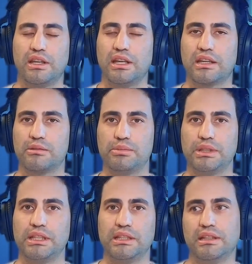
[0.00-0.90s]
it can
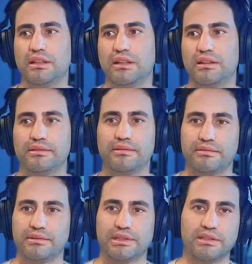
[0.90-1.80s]
be
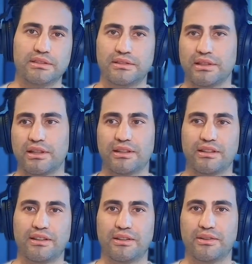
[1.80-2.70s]

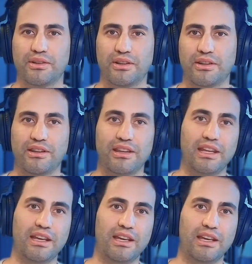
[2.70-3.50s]
on the